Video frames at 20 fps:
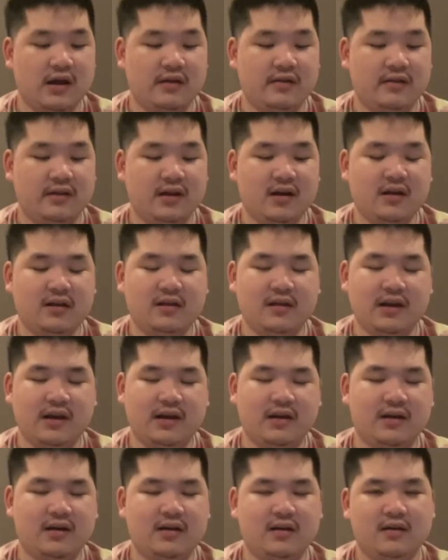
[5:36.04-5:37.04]
not
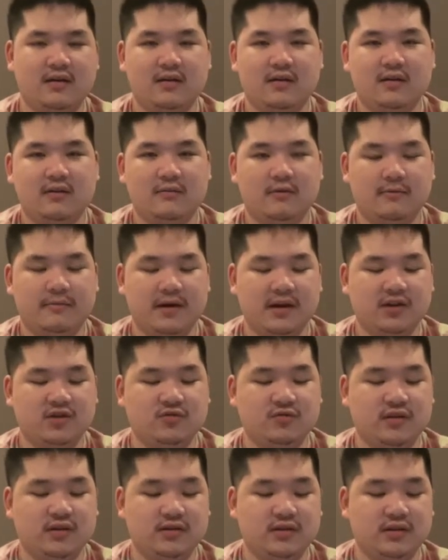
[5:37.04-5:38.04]
like
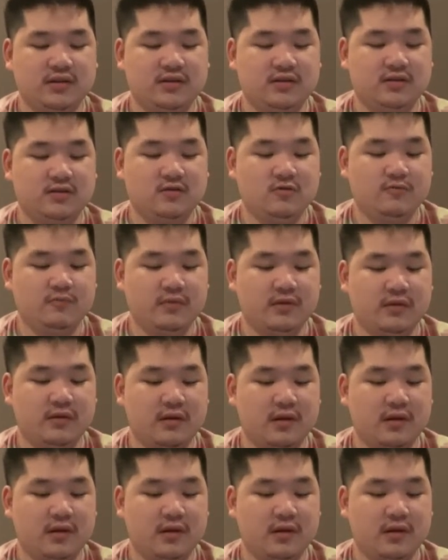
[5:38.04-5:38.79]
perpetuate these stupid